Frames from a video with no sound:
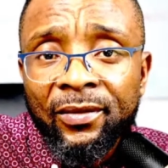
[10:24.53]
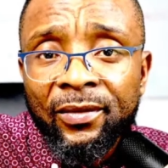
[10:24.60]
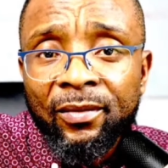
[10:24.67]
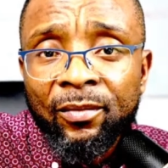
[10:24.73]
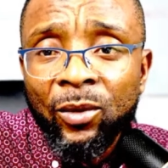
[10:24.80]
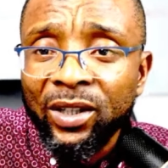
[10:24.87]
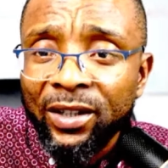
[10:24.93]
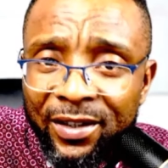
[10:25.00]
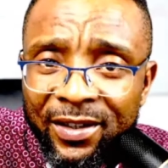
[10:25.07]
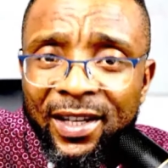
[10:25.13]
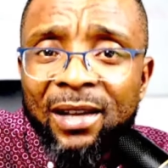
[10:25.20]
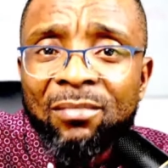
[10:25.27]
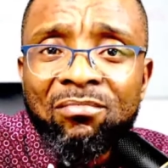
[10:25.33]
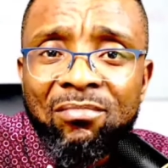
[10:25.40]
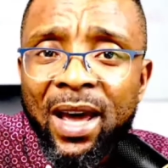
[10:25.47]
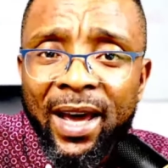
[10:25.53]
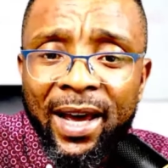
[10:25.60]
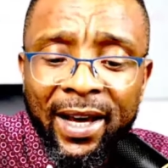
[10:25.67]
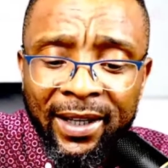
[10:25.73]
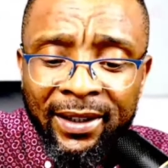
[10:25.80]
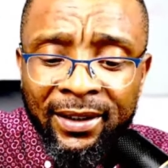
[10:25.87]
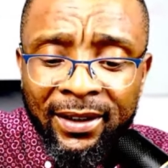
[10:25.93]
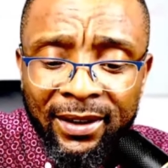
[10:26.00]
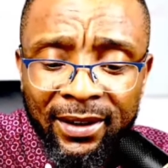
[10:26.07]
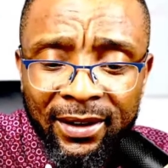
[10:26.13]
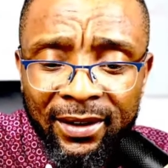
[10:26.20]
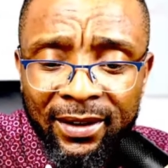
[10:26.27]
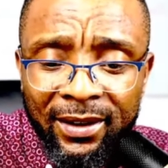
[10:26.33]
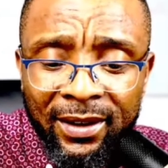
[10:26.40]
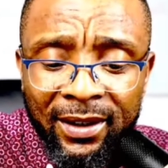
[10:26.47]
But the same man
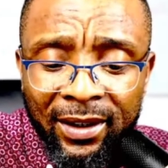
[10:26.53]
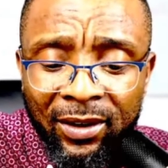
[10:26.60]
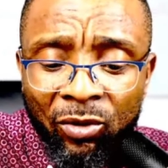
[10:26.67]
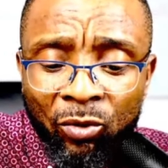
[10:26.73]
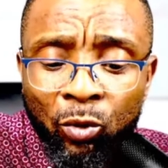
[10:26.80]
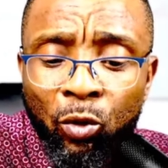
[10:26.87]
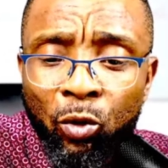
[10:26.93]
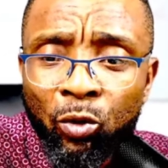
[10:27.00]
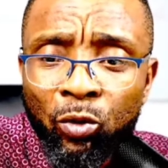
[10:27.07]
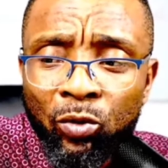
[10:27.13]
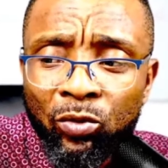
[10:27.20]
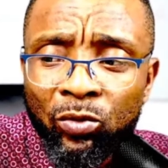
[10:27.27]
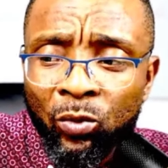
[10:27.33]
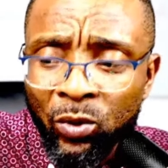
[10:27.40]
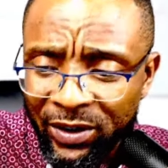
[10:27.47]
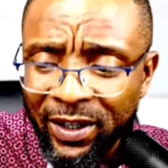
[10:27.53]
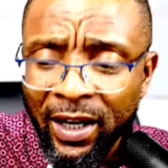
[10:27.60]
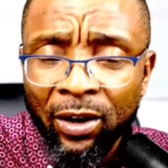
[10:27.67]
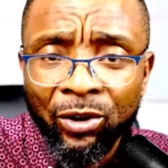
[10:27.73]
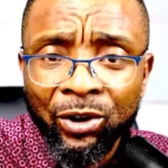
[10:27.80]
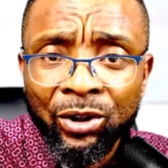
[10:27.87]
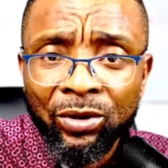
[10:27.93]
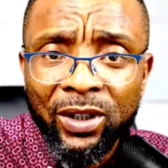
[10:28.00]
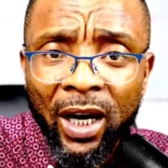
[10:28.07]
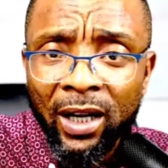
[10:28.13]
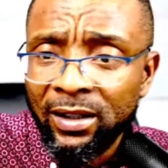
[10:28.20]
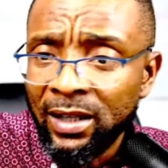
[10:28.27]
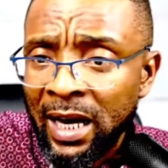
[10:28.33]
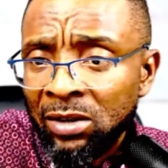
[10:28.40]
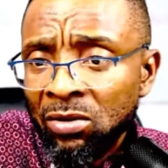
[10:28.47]
who will tell you that,
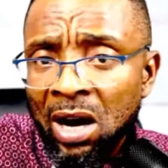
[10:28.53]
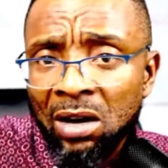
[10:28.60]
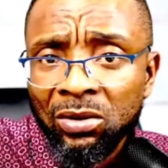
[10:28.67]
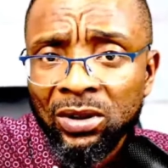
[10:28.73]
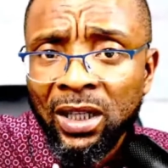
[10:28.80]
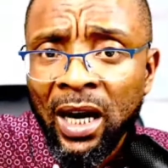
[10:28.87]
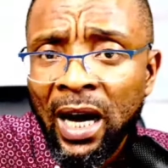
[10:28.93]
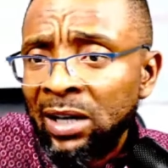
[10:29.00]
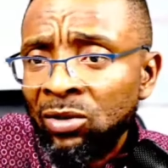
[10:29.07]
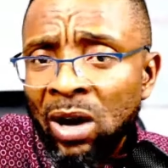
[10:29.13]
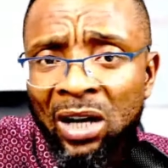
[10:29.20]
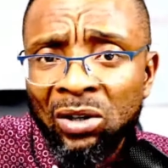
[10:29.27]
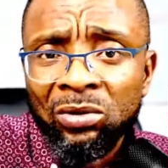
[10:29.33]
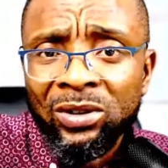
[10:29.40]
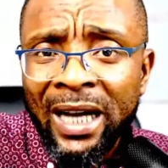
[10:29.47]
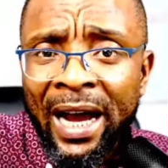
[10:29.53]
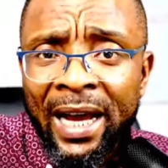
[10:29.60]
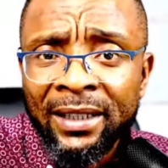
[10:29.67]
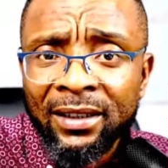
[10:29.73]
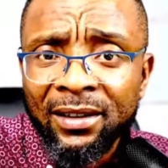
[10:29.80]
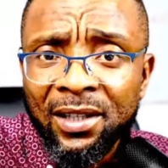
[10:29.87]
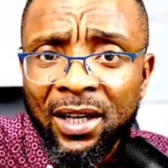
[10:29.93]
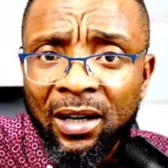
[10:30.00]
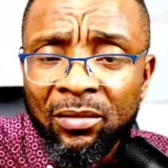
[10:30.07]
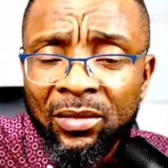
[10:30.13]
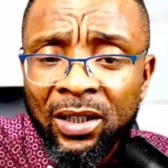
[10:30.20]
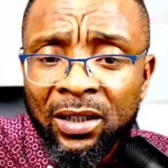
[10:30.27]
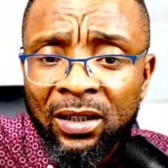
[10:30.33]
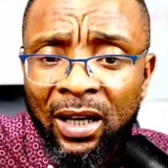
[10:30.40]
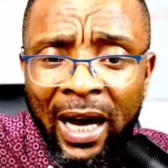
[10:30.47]
I know I would die, I know I could die anytime,
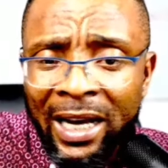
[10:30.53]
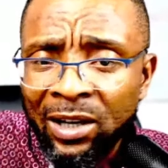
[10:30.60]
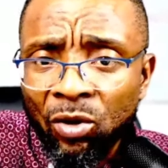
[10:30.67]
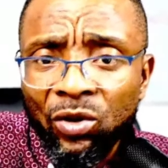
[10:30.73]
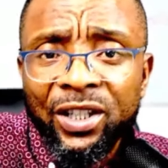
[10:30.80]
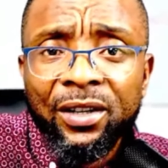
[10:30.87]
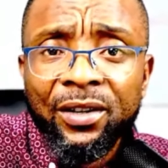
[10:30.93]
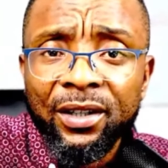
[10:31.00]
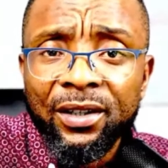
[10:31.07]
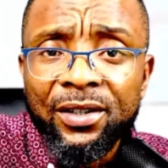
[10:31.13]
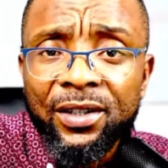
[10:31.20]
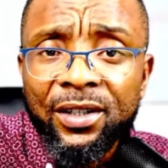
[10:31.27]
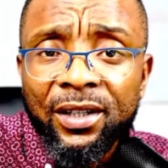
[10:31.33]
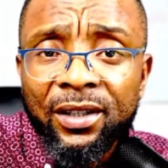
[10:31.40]
I know the risk.